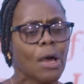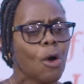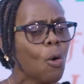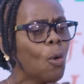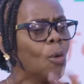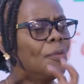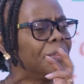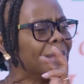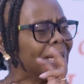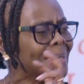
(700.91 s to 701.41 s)

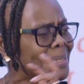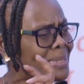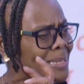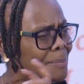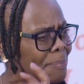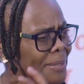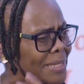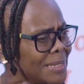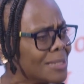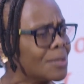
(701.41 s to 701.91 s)
Or there is a
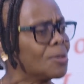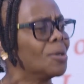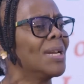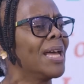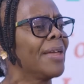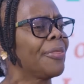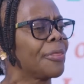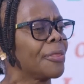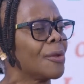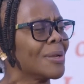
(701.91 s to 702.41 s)

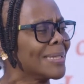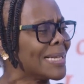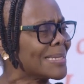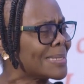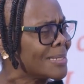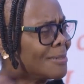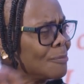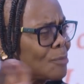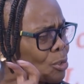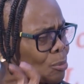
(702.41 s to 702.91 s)
particular thought that
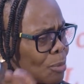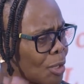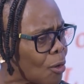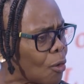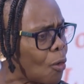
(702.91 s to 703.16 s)
seems to be